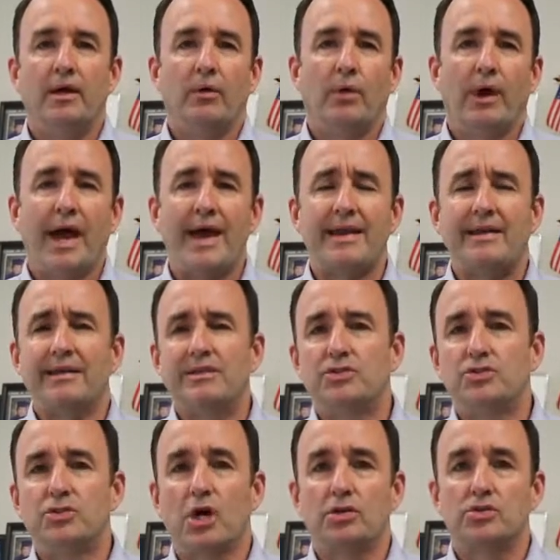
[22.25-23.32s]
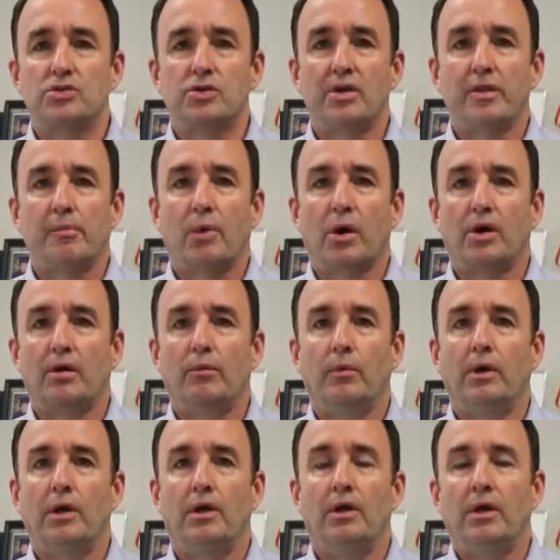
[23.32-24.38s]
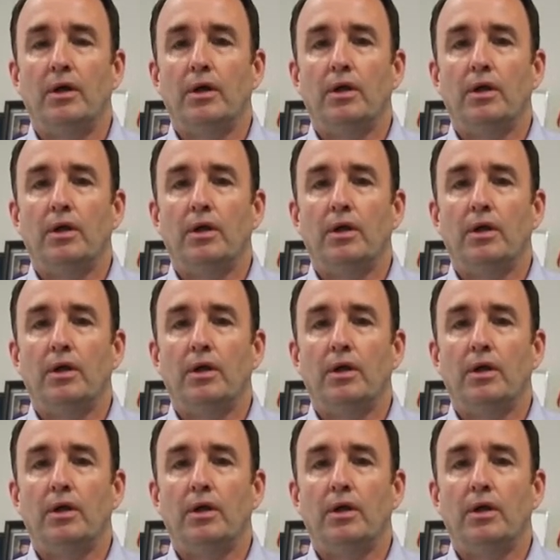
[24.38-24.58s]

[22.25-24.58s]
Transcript: We're at a juncture in the market where